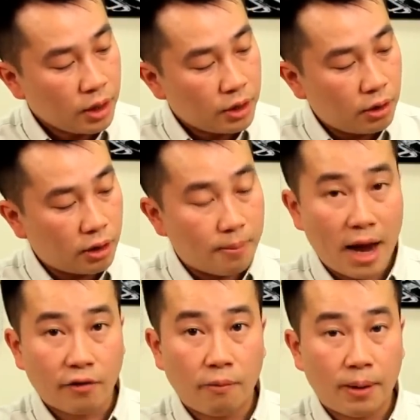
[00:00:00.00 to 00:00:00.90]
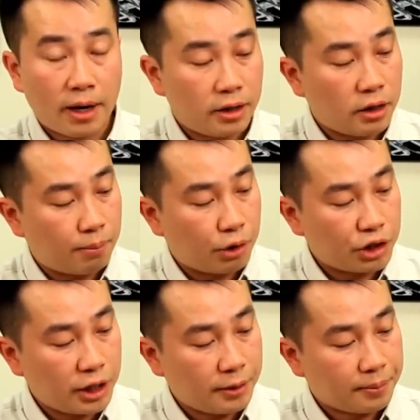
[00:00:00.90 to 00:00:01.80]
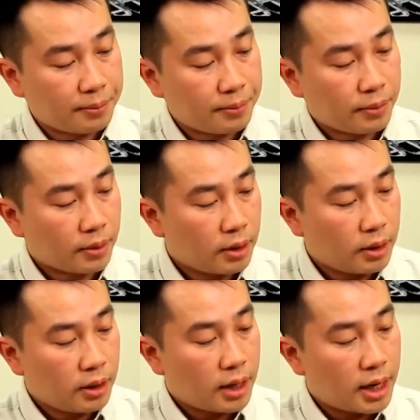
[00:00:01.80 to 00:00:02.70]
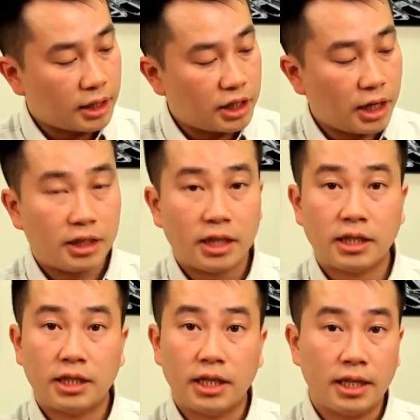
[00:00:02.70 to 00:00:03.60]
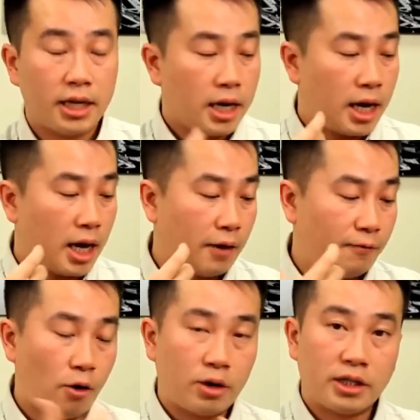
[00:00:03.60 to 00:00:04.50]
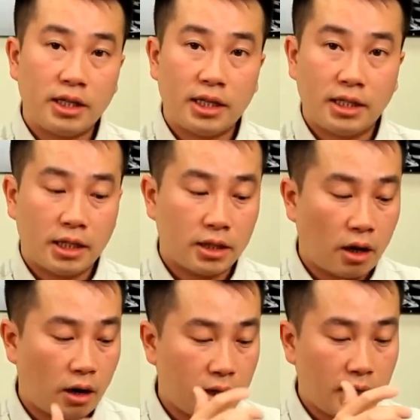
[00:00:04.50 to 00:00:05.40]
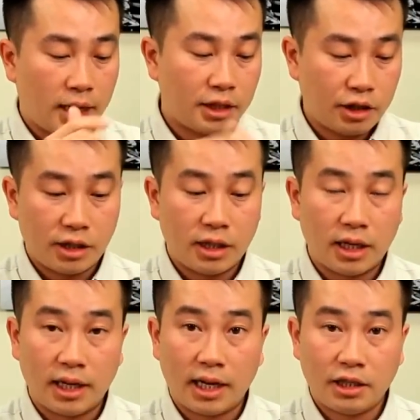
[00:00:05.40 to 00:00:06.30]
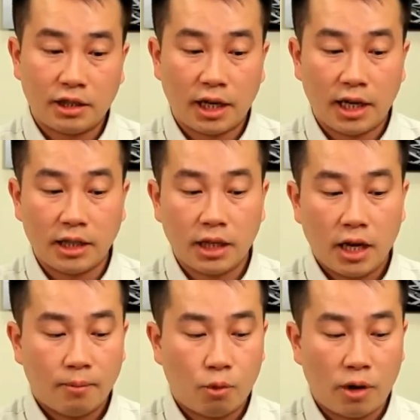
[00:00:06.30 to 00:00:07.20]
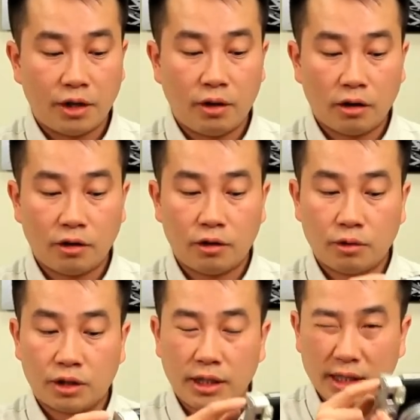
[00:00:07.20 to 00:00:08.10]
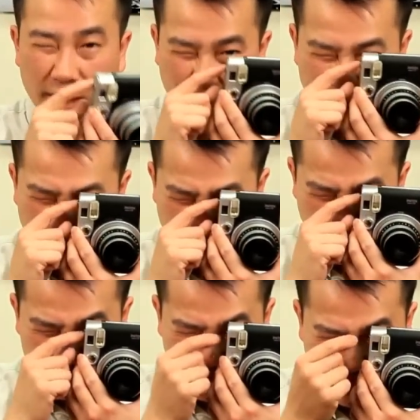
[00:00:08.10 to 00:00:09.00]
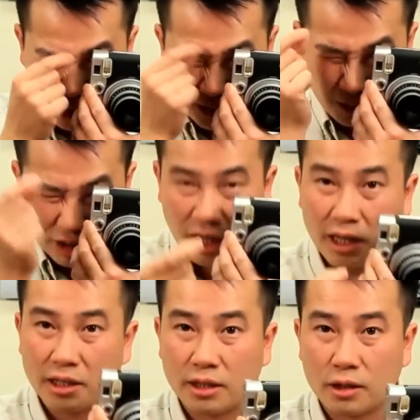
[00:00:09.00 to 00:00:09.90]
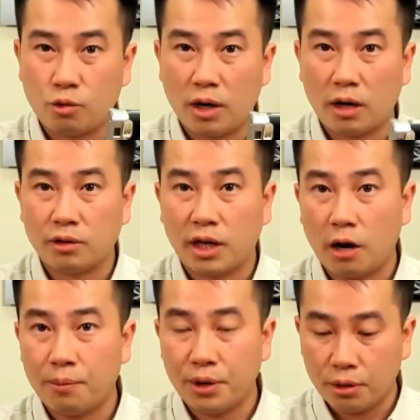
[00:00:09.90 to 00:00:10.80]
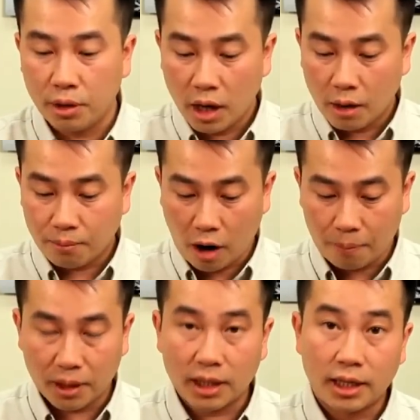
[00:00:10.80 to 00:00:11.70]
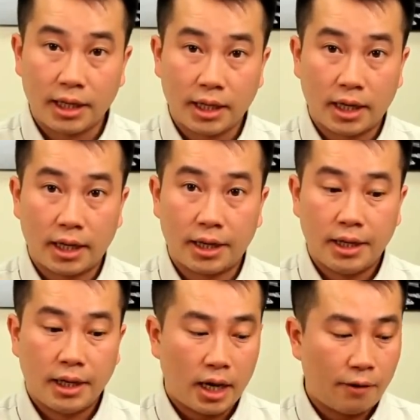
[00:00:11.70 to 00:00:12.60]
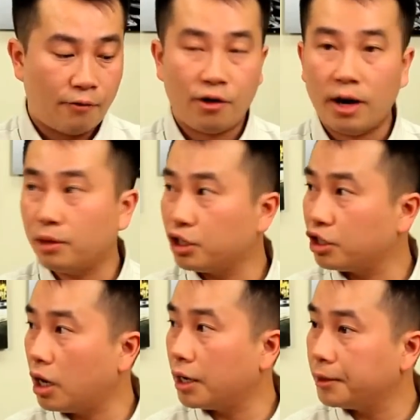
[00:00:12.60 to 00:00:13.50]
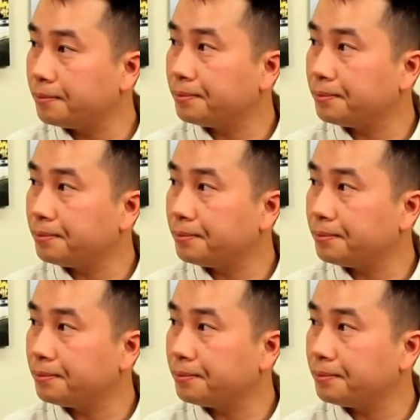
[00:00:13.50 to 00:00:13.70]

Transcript: You got a macro button, you can push it, and it changes the focusing distance on the lens. You can see the lens change, but what you also don't see is the viewfinder also changes as well to help you properly frame the shot.